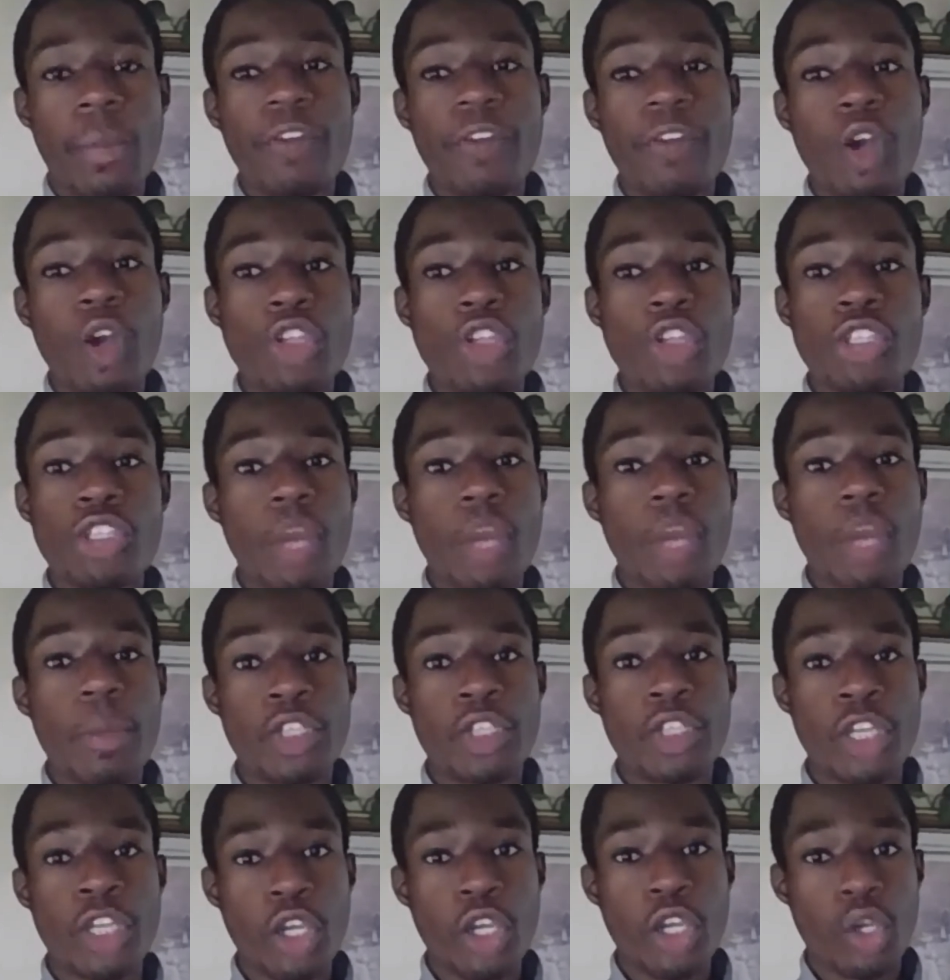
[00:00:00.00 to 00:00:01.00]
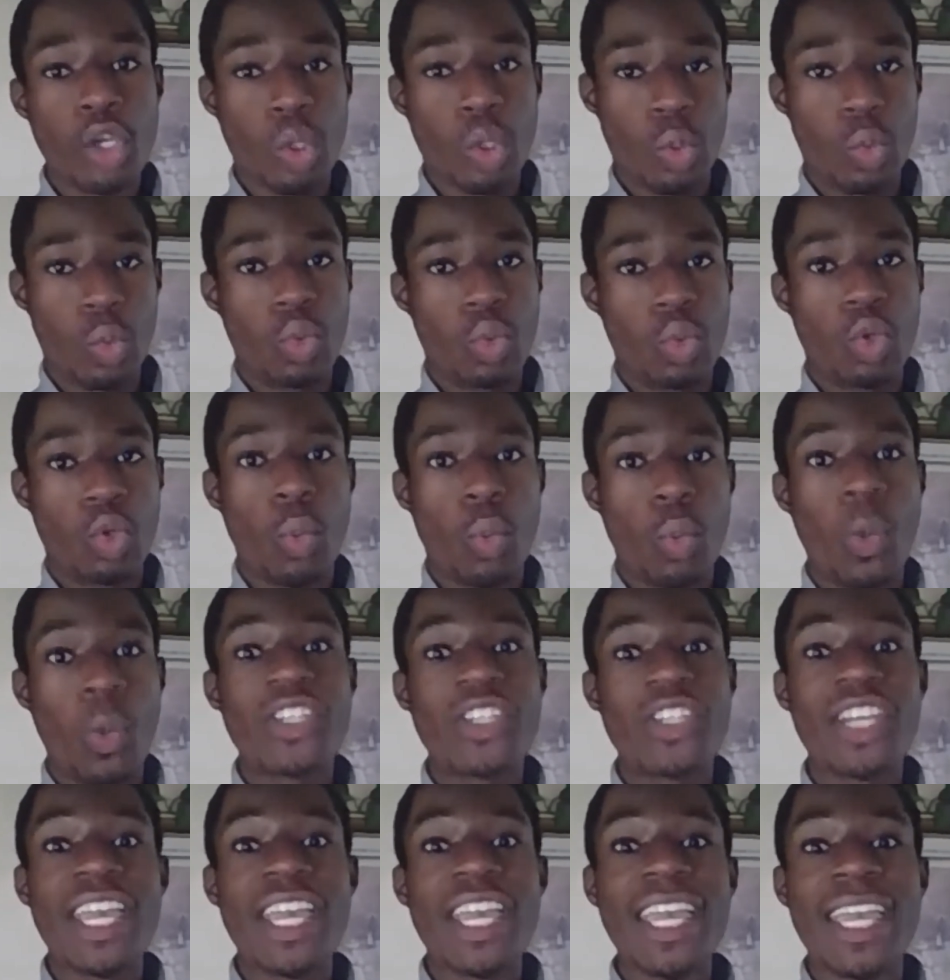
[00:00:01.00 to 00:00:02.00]
on to number 2,
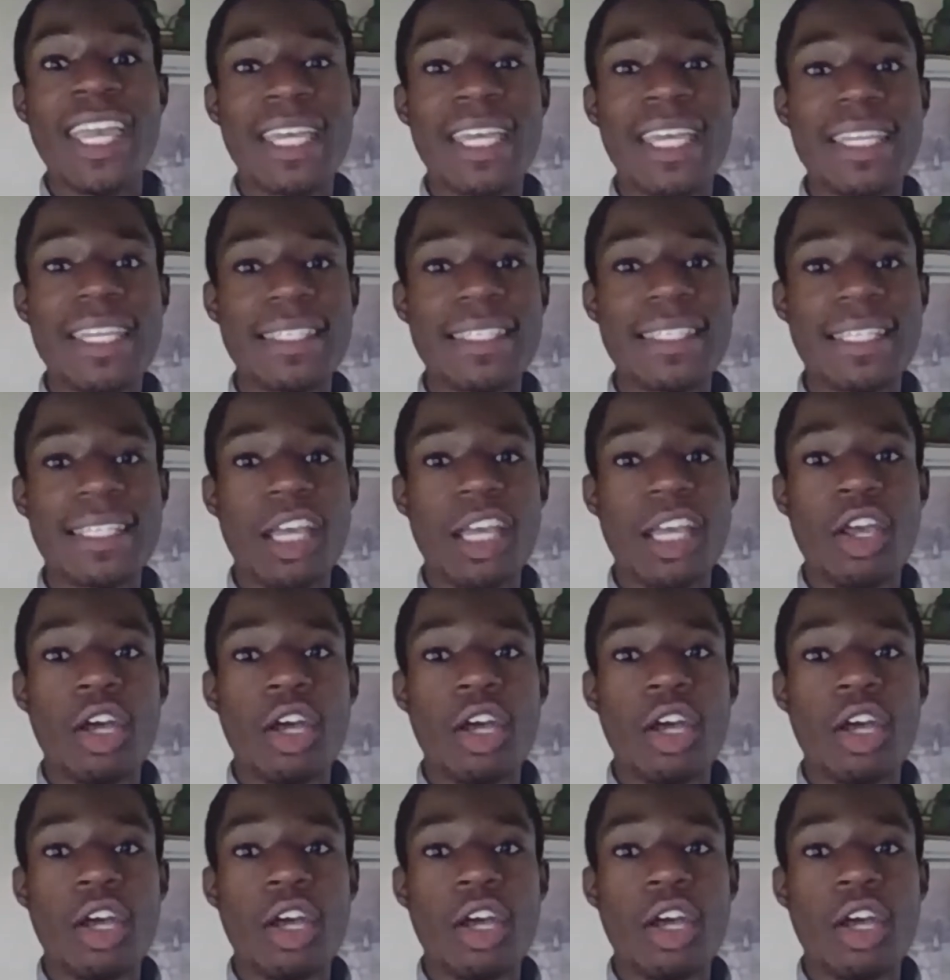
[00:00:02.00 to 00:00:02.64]
which is